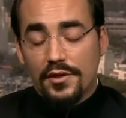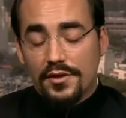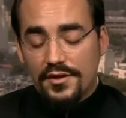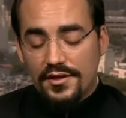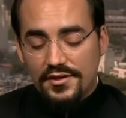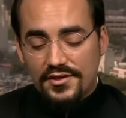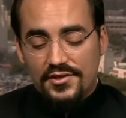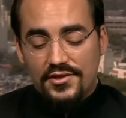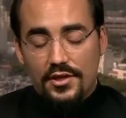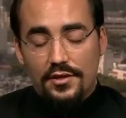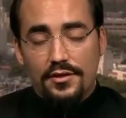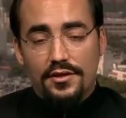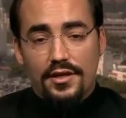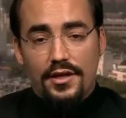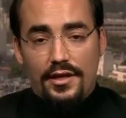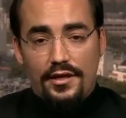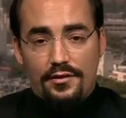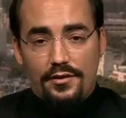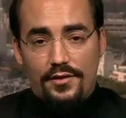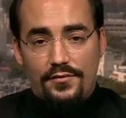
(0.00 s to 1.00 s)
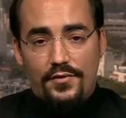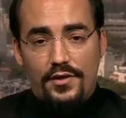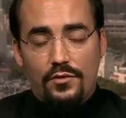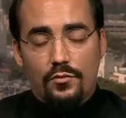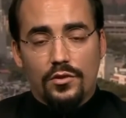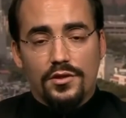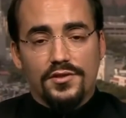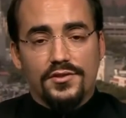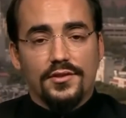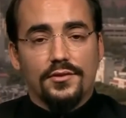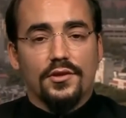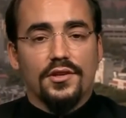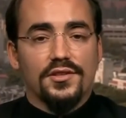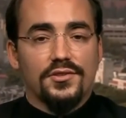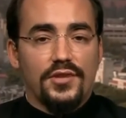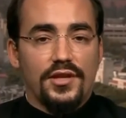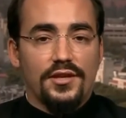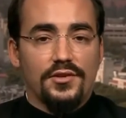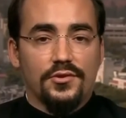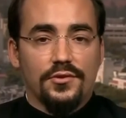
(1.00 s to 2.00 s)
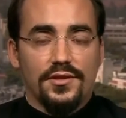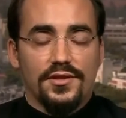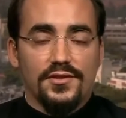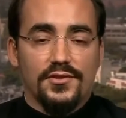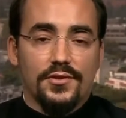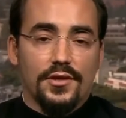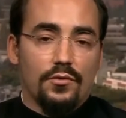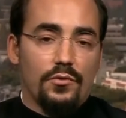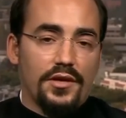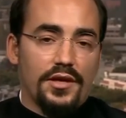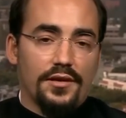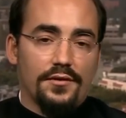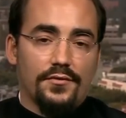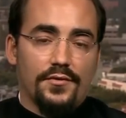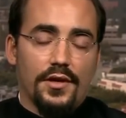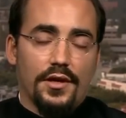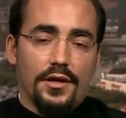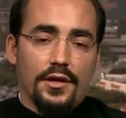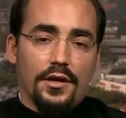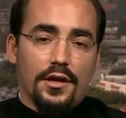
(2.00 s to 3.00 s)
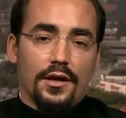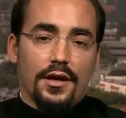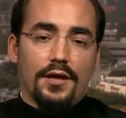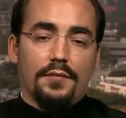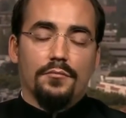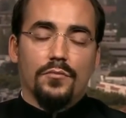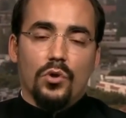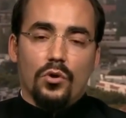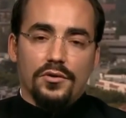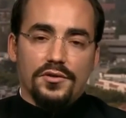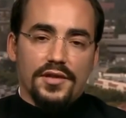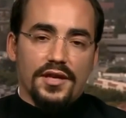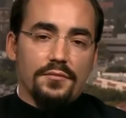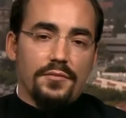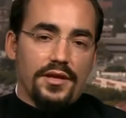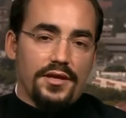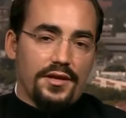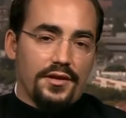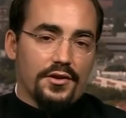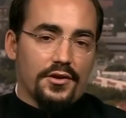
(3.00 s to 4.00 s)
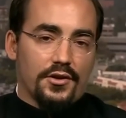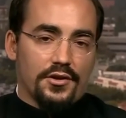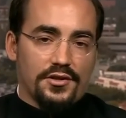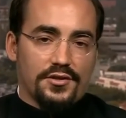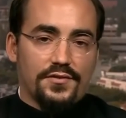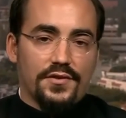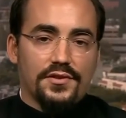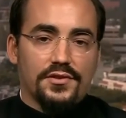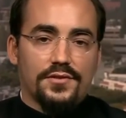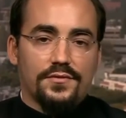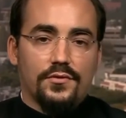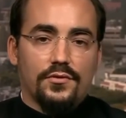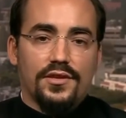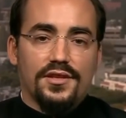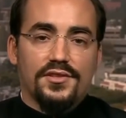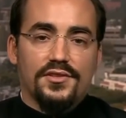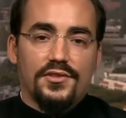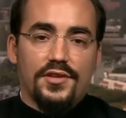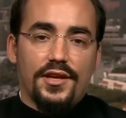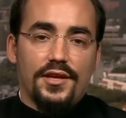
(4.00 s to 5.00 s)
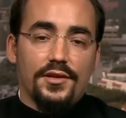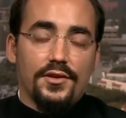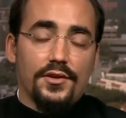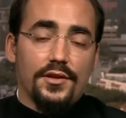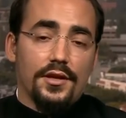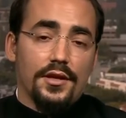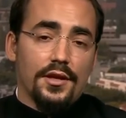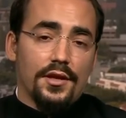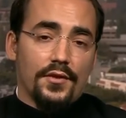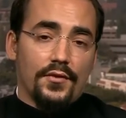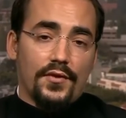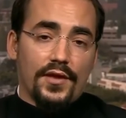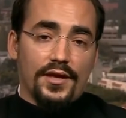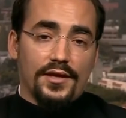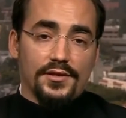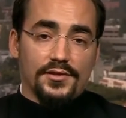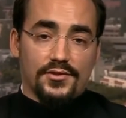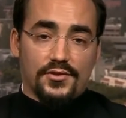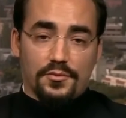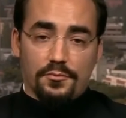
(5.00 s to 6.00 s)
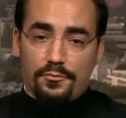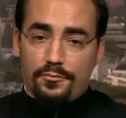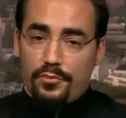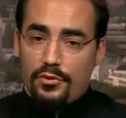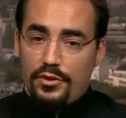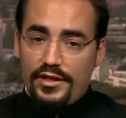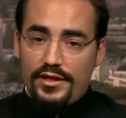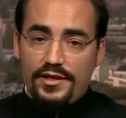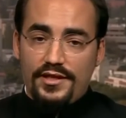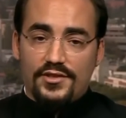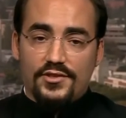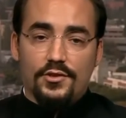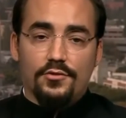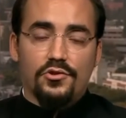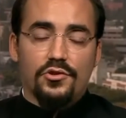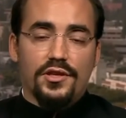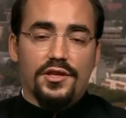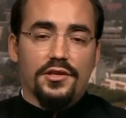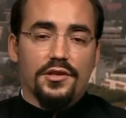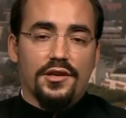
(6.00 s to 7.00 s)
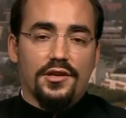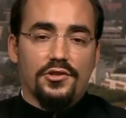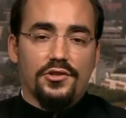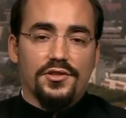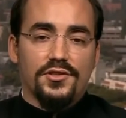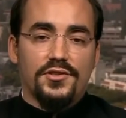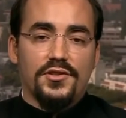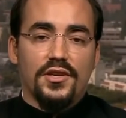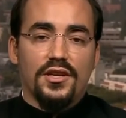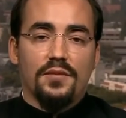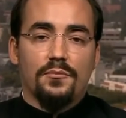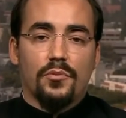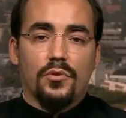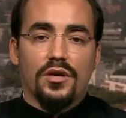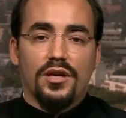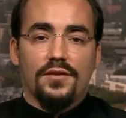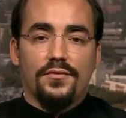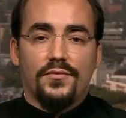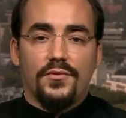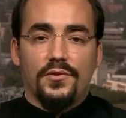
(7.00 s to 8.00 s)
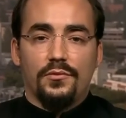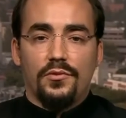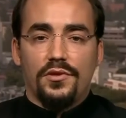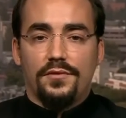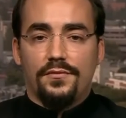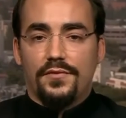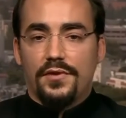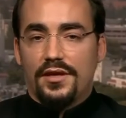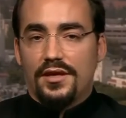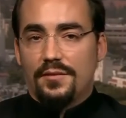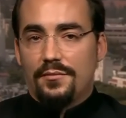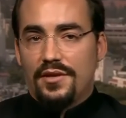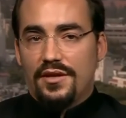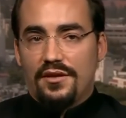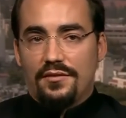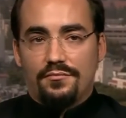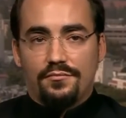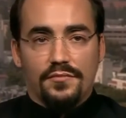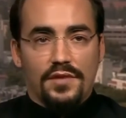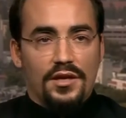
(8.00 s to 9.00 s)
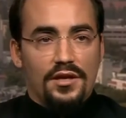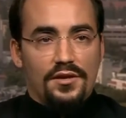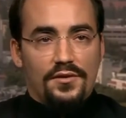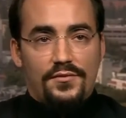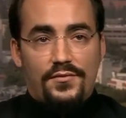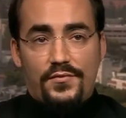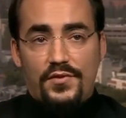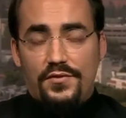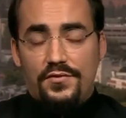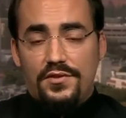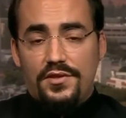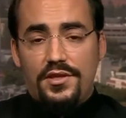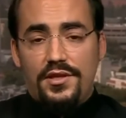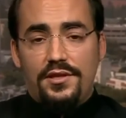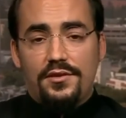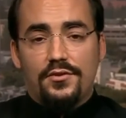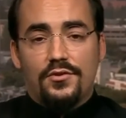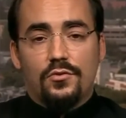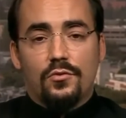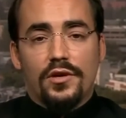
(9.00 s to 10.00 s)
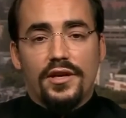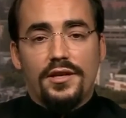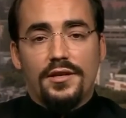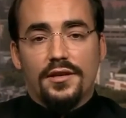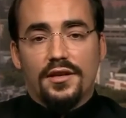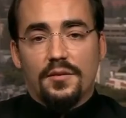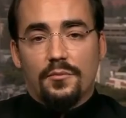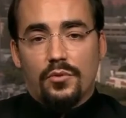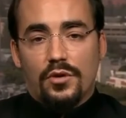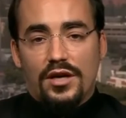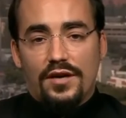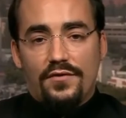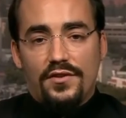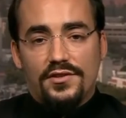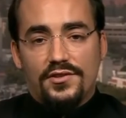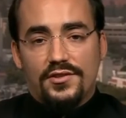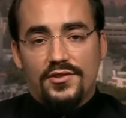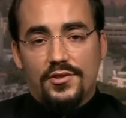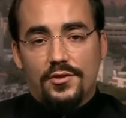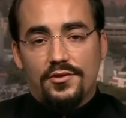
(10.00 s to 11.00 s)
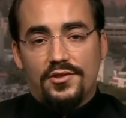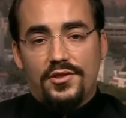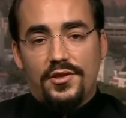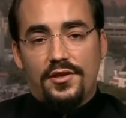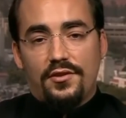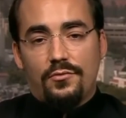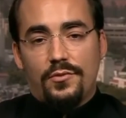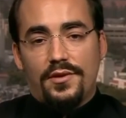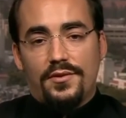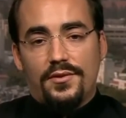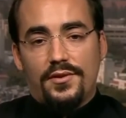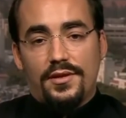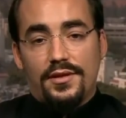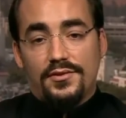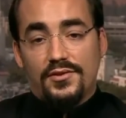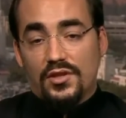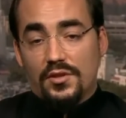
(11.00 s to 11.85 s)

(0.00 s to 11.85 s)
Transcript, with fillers: But this Sunday, if anyone is in Los Angeles, uh, we have a multimedia arts festival, as stated, that is completely socially conscious, nonprofit. We've had about 15 to 20 nonprofits associated with it.